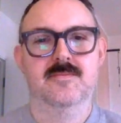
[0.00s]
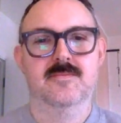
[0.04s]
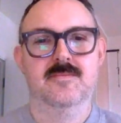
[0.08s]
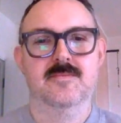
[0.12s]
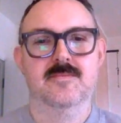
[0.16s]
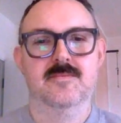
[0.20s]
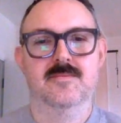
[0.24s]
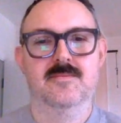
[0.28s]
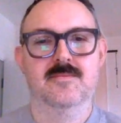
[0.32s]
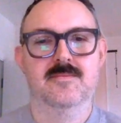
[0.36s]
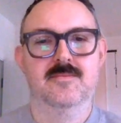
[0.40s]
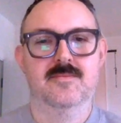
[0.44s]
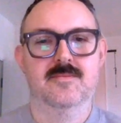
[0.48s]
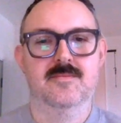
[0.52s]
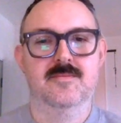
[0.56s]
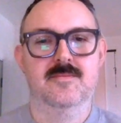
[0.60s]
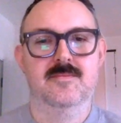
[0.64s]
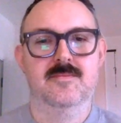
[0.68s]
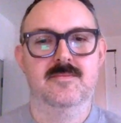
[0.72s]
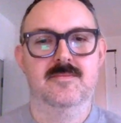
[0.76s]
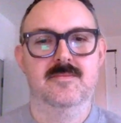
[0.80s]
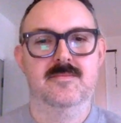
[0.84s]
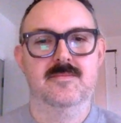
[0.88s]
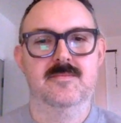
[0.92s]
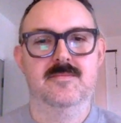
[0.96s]

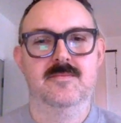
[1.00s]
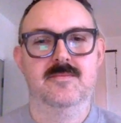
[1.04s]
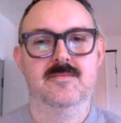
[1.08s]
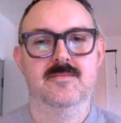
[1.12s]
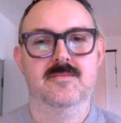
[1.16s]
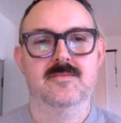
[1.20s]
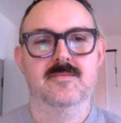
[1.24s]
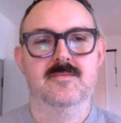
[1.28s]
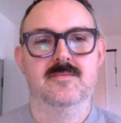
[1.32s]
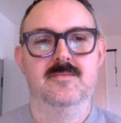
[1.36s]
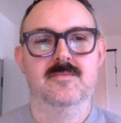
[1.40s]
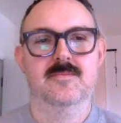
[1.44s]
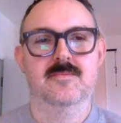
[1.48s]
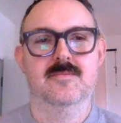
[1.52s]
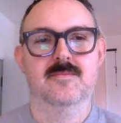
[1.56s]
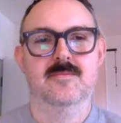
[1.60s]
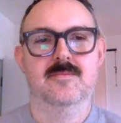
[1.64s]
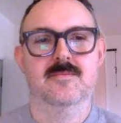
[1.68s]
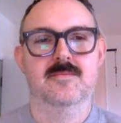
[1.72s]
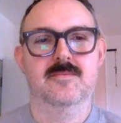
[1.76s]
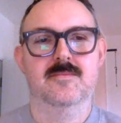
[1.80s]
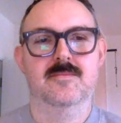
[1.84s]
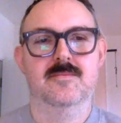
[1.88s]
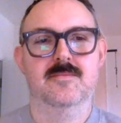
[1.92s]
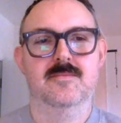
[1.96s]

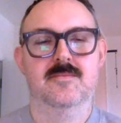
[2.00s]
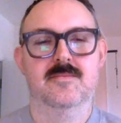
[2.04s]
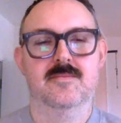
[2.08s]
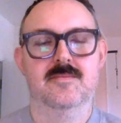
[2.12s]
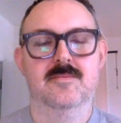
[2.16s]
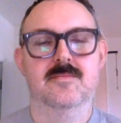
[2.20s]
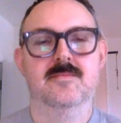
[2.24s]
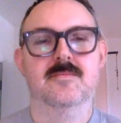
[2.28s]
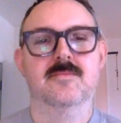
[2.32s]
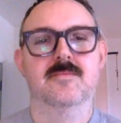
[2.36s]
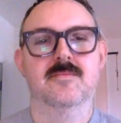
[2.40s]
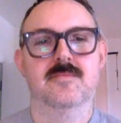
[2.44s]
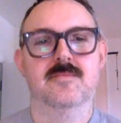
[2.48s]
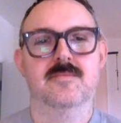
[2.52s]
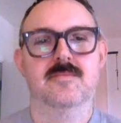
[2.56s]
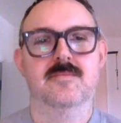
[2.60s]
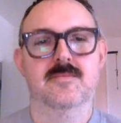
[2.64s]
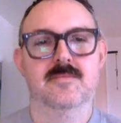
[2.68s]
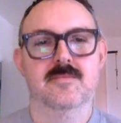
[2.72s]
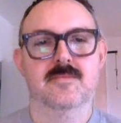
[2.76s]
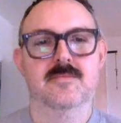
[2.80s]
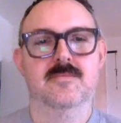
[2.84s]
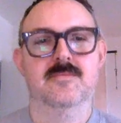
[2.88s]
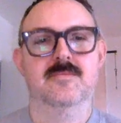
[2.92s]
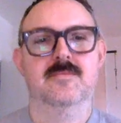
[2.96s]

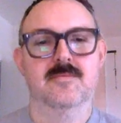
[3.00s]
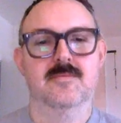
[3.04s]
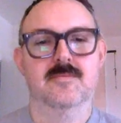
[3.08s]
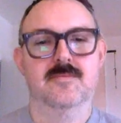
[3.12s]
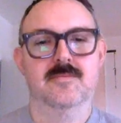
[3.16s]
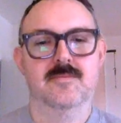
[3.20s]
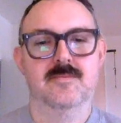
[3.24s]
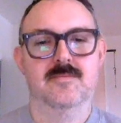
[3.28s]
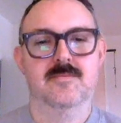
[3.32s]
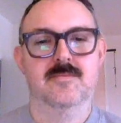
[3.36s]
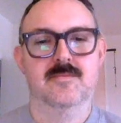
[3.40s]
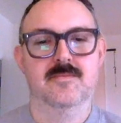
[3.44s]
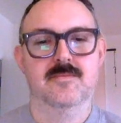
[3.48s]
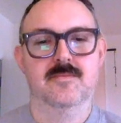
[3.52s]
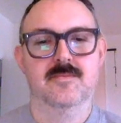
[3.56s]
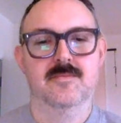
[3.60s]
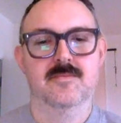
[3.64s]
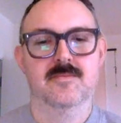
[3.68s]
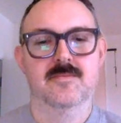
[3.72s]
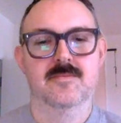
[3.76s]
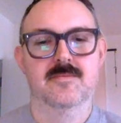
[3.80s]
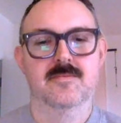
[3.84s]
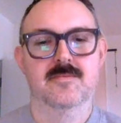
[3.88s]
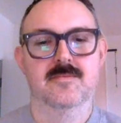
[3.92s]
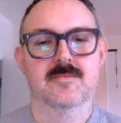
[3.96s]

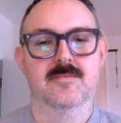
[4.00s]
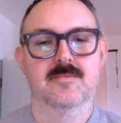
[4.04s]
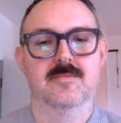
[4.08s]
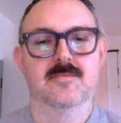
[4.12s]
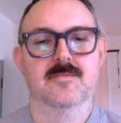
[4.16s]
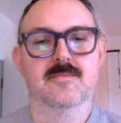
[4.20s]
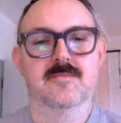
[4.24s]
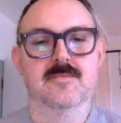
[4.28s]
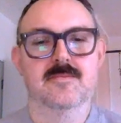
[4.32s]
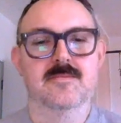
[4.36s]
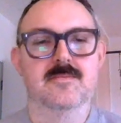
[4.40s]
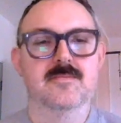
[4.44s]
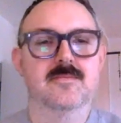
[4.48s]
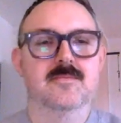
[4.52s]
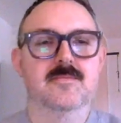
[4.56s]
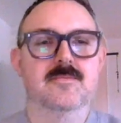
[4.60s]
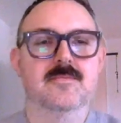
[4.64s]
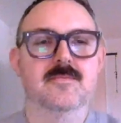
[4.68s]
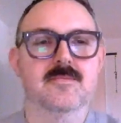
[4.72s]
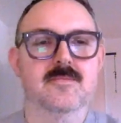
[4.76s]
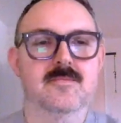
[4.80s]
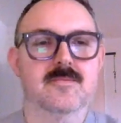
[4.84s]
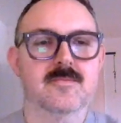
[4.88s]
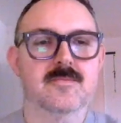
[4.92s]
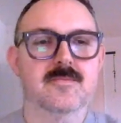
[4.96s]

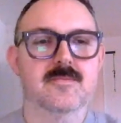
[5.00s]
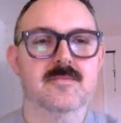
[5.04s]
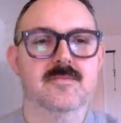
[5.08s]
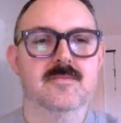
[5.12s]
(not speaking)